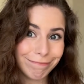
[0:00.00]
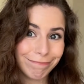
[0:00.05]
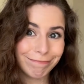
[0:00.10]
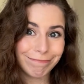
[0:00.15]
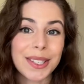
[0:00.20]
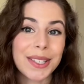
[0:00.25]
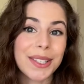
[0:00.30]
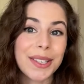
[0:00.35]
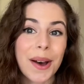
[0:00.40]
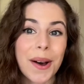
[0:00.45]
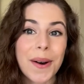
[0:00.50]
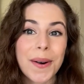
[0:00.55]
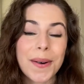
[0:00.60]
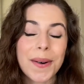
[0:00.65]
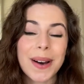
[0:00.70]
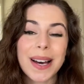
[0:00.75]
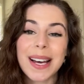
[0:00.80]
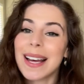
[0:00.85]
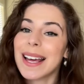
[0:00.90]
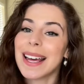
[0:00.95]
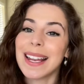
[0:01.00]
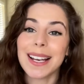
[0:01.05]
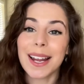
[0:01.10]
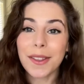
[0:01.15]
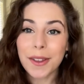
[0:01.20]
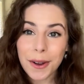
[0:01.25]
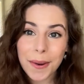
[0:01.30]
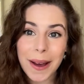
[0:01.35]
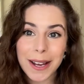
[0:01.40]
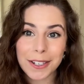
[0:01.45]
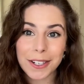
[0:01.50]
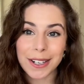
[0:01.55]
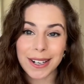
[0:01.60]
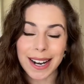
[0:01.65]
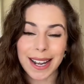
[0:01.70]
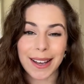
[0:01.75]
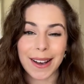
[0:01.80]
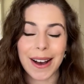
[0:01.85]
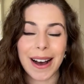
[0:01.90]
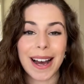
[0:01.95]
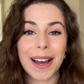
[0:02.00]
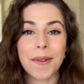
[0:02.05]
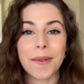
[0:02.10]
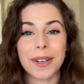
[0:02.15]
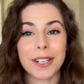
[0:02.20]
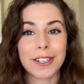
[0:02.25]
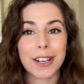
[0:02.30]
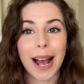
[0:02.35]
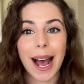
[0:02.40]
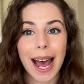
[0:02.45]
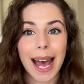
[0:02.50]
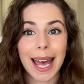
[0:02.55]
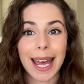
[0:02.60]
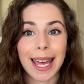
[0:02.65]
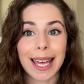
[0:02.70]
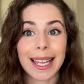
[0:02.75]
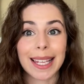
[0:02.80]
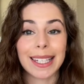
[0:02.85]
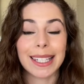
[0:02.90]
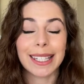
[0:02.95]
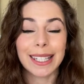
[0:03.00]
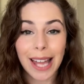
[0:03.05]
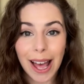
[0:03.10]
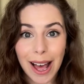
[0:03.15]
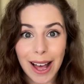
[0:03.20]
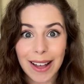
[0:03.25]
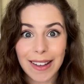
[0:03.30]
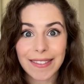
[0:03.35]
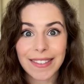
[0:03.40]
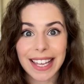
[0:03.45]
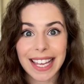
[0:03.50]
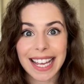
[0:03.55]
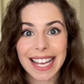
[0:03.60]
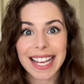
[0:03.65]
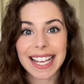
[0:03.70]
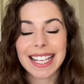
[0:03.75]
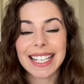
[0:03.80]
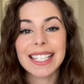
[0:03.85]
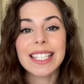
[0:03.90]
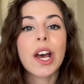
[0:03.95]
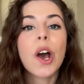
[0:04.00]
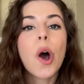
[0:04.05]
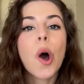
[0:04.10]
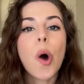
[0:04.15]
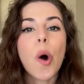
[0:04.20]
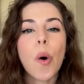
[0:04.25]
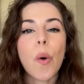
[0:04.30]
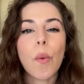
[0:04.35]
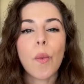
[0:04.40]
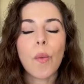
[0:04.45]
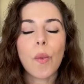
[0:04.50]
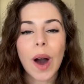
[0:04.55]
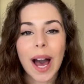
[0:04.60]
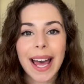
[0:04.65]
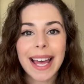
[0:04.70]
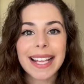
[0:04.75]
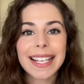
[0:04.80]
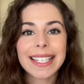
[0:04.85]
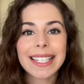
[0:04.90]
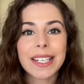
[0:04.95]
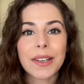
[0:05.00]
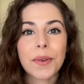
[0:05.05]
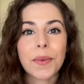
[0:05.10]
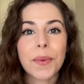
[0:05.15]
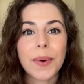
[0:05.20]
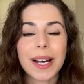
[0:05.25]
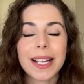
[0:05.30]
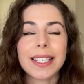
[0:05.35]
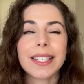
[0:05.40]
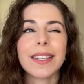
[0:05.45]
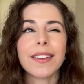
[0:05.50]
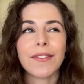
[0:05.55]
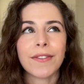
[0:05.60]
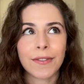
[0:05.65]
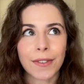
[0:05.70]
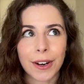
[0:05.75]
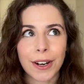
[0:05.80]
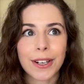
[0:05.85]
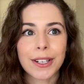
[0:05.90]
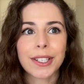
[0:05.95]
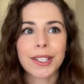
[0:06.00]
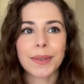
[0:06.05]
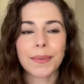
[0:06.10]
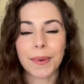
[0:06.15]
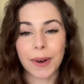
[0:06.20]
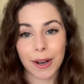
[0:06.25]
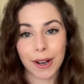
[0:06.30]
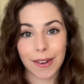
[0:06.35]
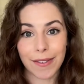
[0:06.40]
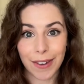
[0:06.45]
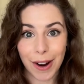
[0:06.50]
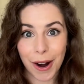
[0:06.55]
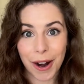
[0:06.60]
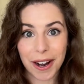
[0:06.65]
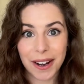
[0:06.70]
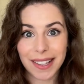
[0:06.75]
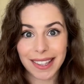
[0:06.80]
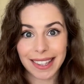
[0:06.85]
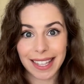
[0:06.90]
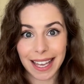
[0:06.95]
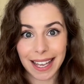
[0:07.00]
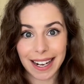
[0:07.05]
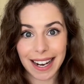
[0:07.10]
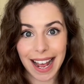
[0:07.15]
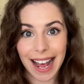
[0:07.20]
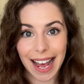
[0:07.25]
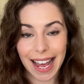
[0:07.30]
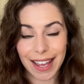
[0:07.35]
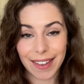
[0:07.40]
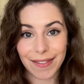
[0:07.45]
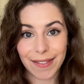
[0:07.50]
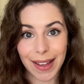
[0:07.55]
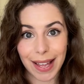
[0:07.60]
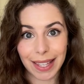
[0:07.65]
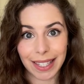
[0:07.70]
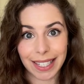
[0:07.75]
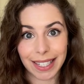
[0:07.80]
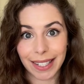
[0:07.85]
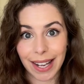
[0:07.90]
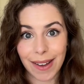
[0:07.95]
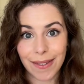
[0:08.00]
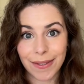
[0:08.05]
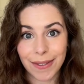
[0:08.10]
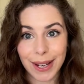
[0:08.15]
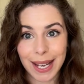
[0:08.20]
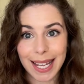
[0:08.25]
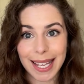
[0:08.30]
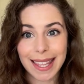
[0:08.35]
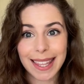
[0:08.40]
So another question I got, which I love, is what was the first work of art that I fell in love with?